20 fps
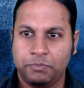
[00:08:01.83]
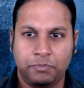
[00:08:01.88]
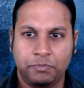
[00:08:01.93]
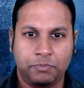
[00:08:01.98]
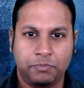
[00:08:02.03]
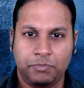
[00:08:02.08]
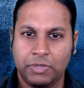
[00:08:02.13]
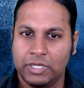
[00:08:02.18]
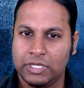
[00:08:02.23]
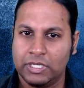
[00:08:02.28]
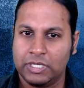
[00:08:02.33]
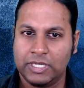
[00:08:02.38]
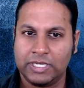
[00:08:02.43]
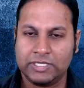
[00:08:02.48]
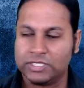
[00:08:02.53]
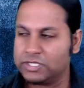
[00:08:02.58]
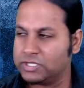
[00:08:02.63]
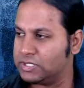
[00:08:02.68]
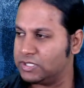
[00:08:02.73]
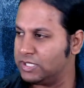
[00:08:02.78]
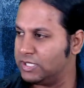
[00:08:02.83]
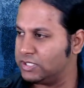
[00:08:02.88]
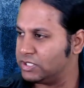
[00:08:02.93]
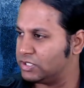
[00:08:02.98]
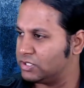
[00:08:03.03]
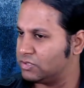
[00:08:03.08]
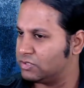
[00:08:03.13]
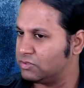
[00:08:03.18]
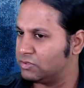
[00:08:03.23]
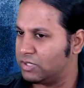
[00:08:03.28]
but they
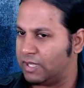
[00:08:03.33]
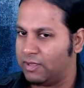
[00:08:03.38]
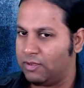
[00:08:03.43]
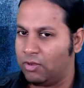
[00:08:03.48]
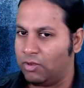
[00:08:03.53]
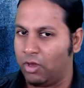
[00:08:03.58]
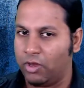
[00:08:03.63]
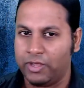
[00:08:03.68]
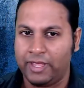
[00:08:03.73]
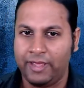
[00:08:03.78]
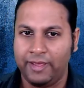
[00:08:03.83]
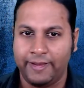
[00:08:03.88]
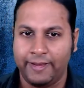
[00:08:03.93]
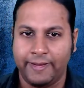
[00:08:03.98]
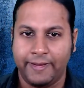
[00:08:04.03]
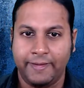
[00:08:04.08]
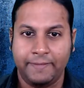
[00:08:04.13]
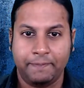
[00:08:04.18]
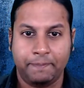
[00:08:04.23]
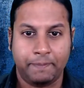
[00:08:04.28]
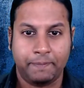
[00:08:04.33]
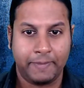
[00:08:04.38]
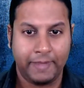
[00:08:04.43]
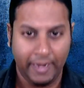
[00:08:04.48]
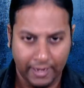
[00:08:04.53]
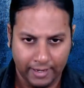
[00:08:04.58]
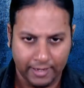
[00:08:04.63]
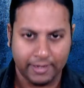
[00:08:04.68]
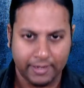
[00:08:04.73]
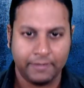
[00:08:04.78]
just got here. Yeah.